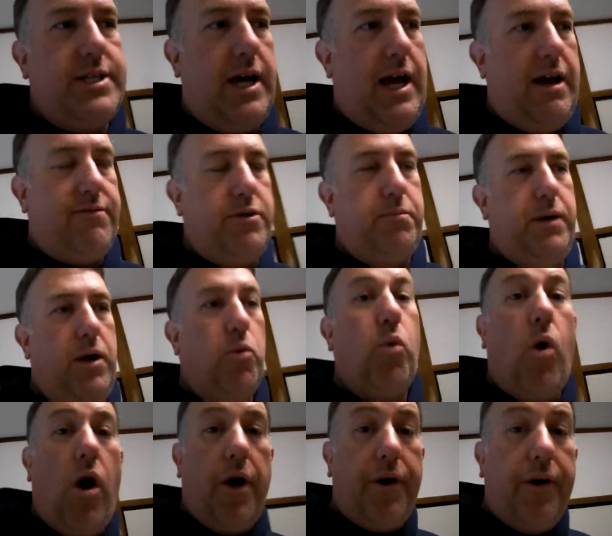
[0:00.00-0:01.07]
I have to pay
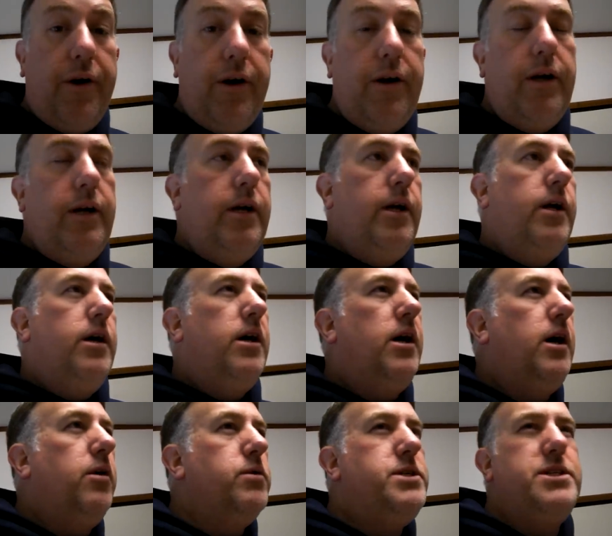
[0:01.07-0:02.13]
water,
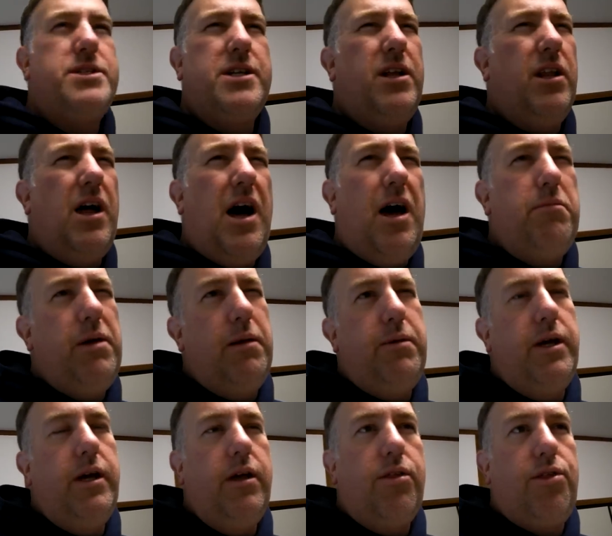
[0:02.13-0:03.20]
which isn't a lot,
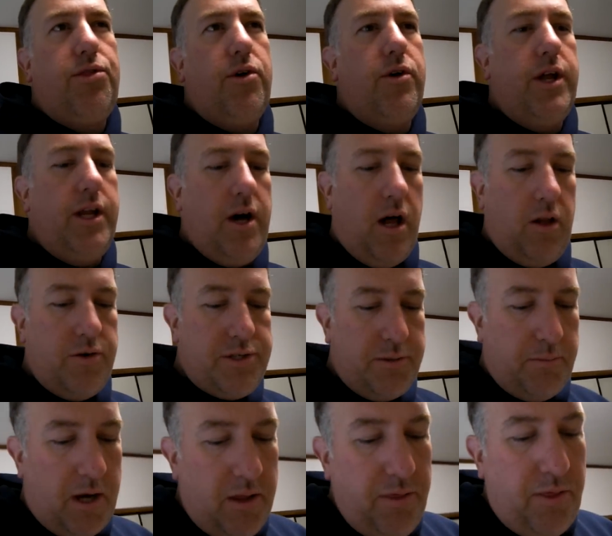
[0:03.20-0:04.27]
maybe $30 a
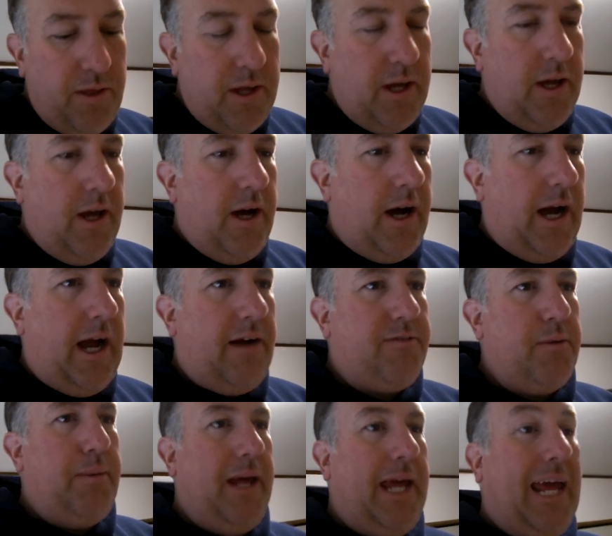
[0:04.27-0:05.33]
month. I have
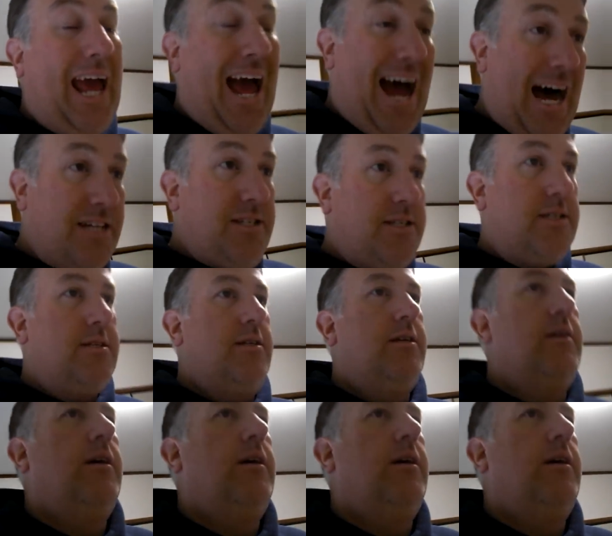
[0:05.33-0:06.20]
to pay gas